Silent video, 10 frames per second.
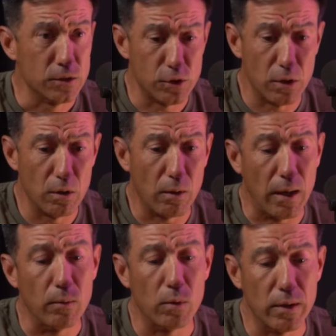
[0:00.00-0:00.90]
So
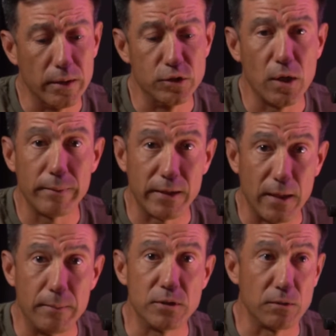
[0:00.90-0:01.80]
I wanted a job that
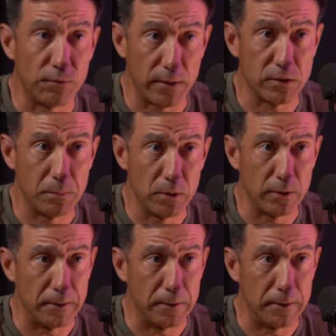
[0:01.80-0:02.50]
gave me some flexibility.